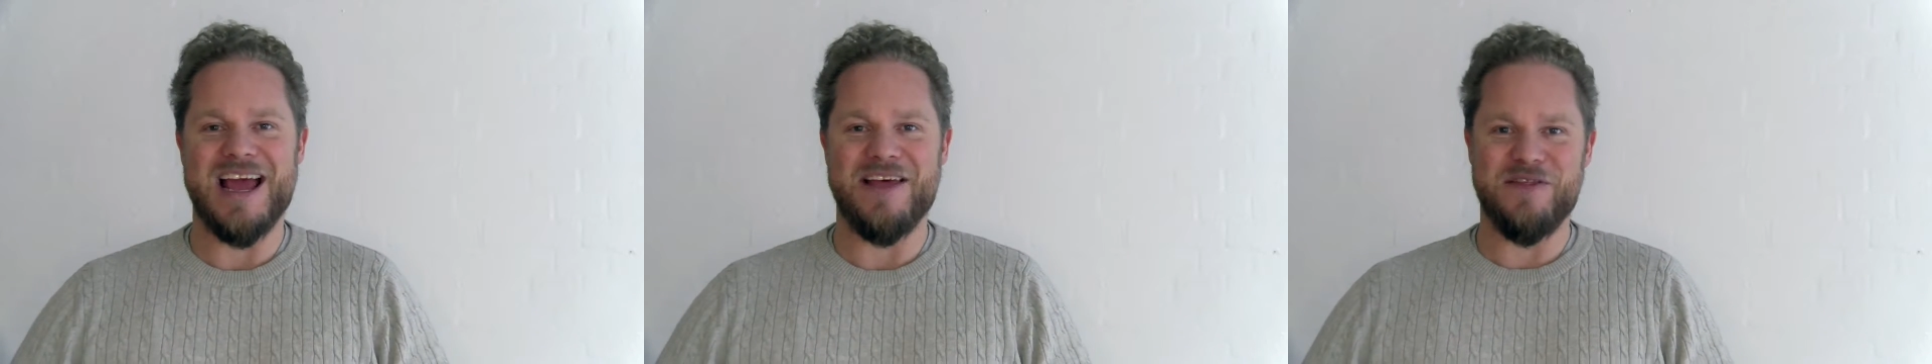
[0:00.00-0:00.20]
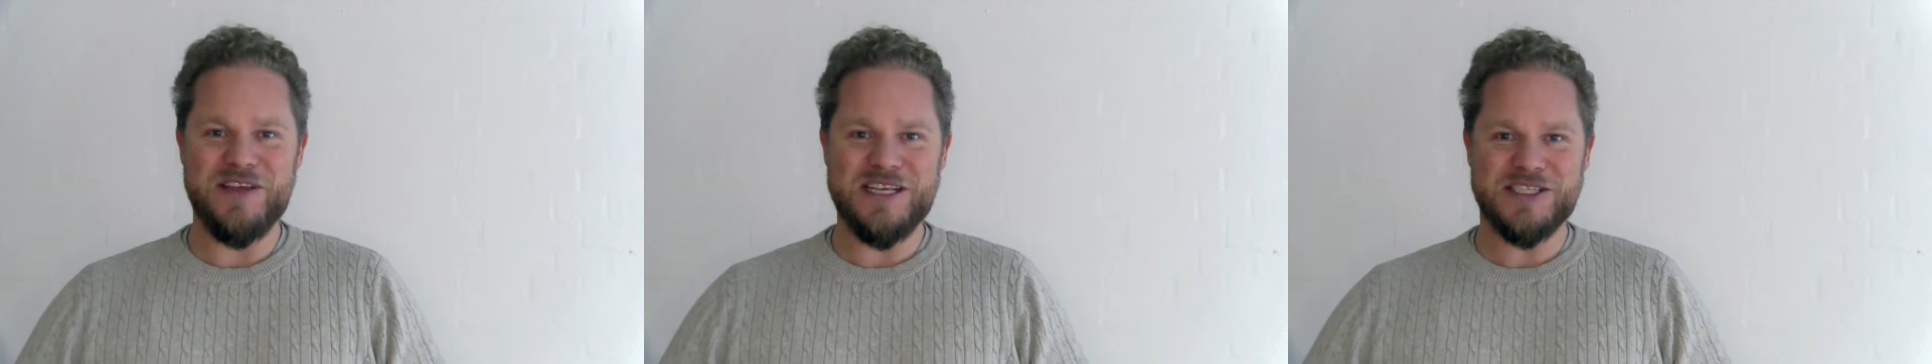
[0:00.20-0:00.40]

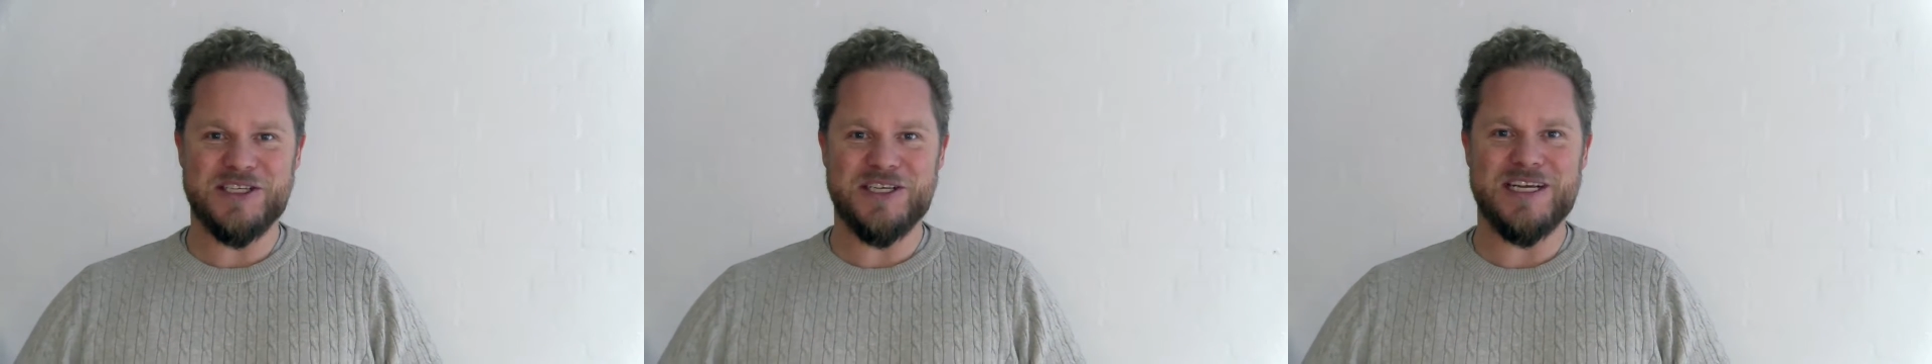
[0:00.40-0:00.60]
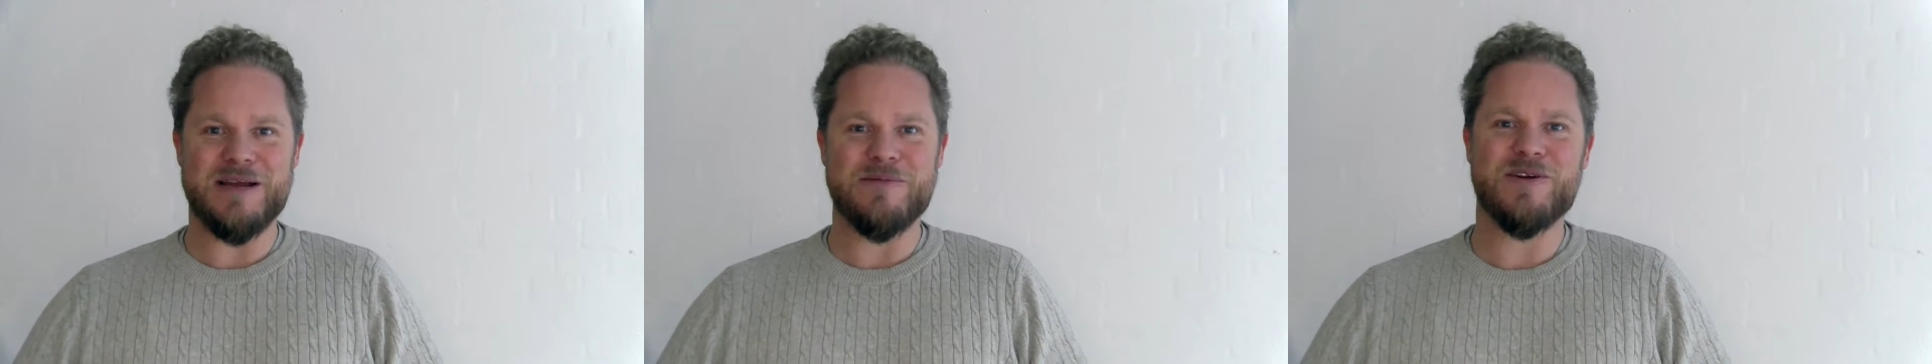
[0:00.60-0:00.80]
And this
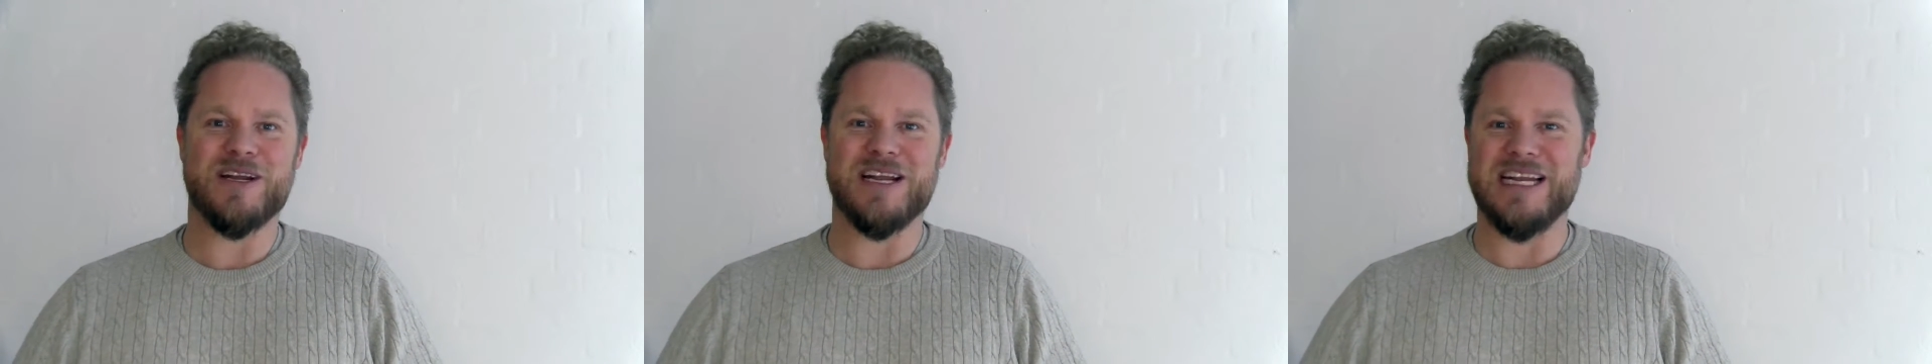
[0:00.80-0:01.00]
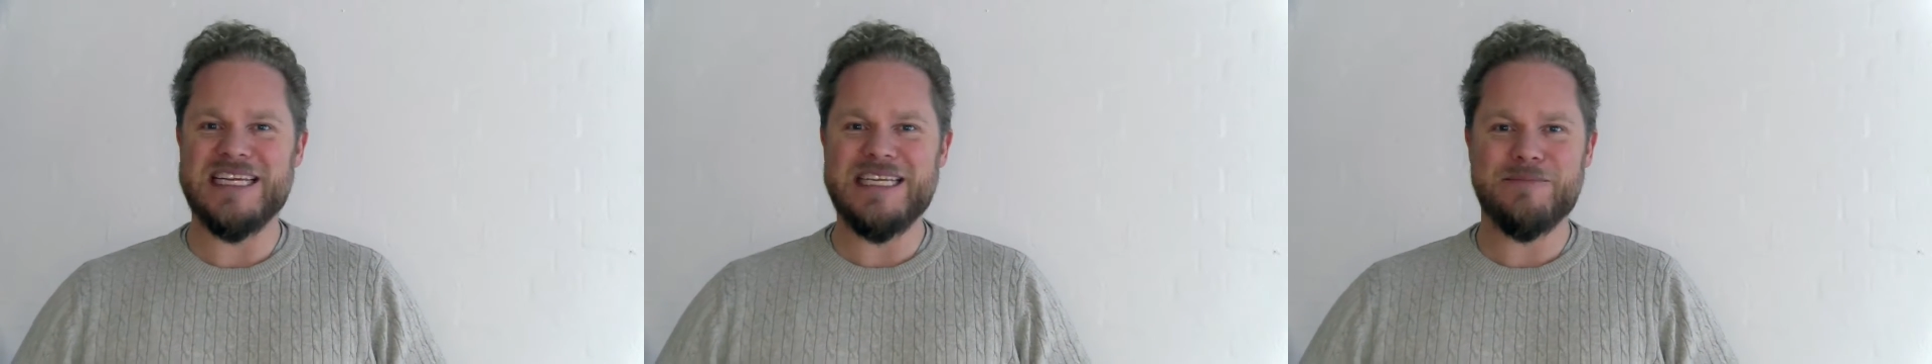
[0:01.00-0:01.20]
year I'm
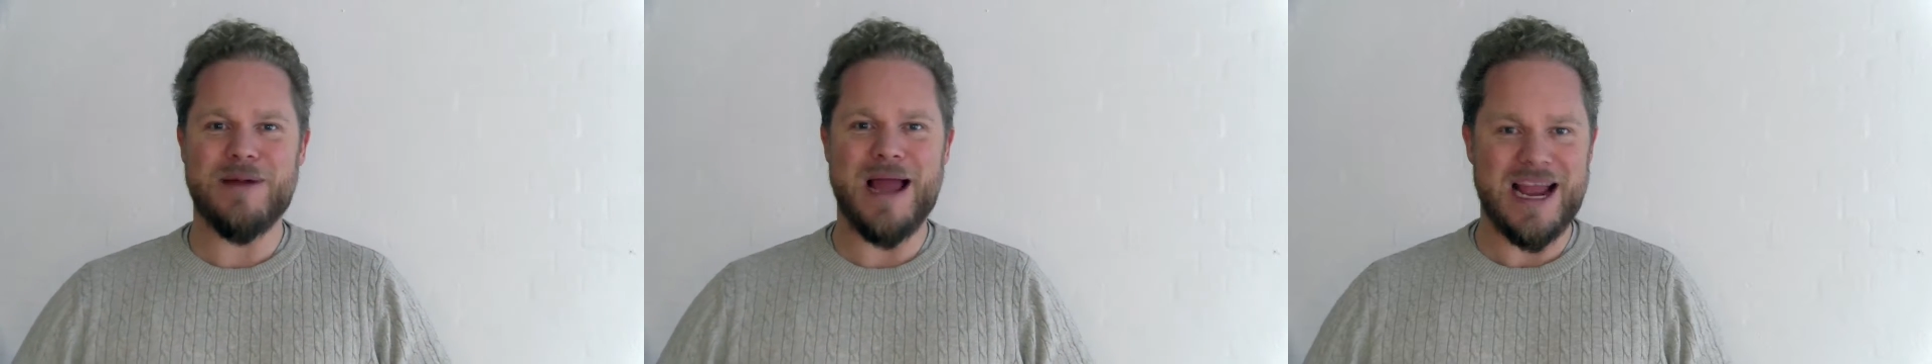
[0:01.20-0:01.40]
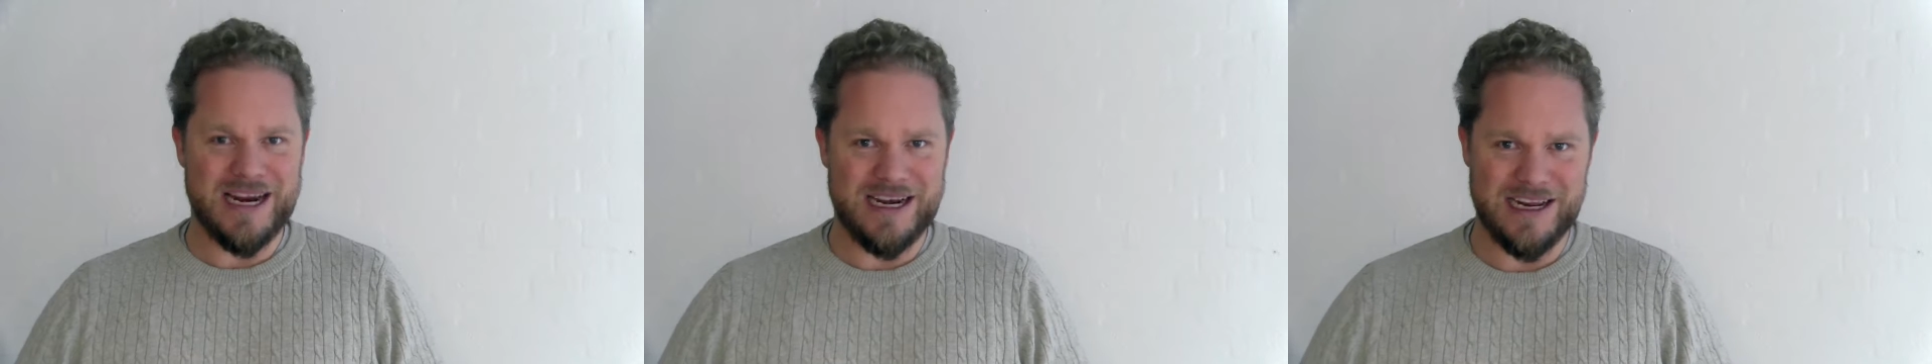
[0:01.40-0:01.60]
gonna lean
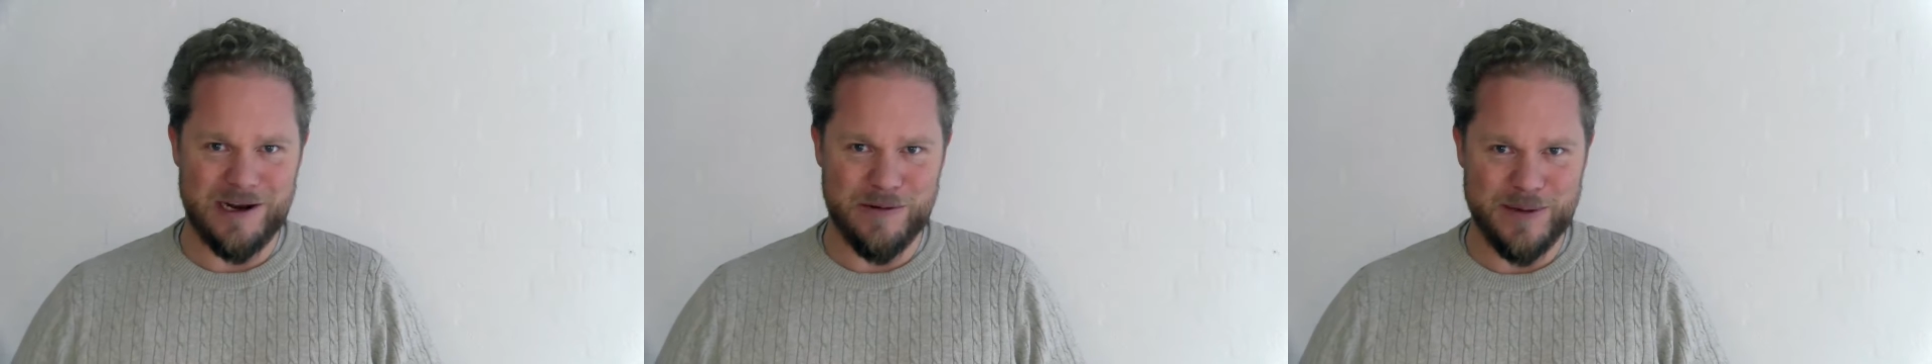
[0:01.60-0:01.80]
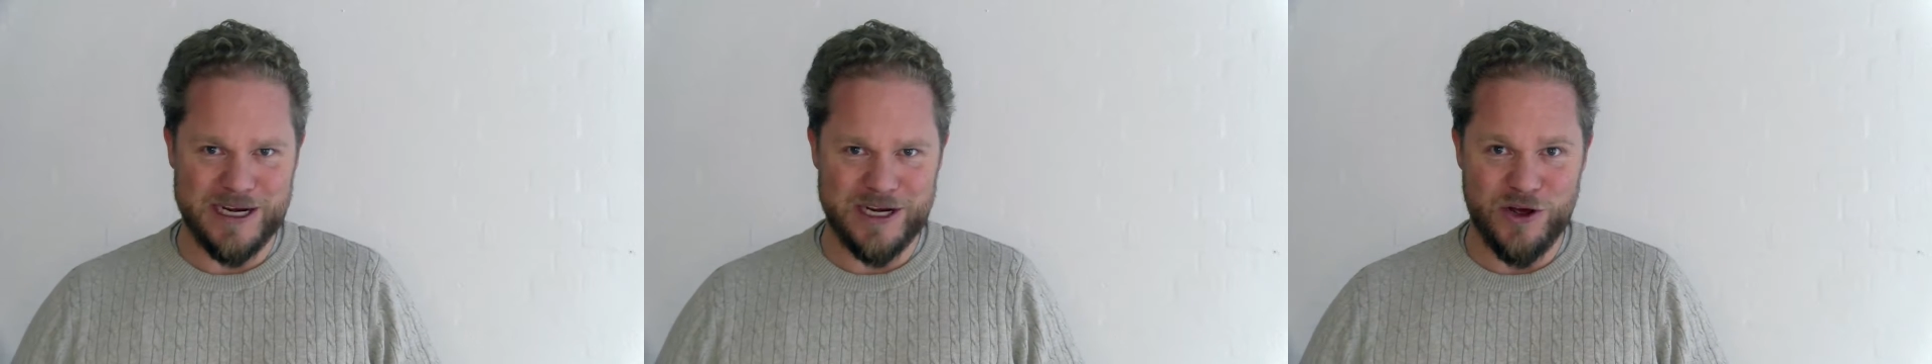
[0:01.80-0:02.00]
back a little bit,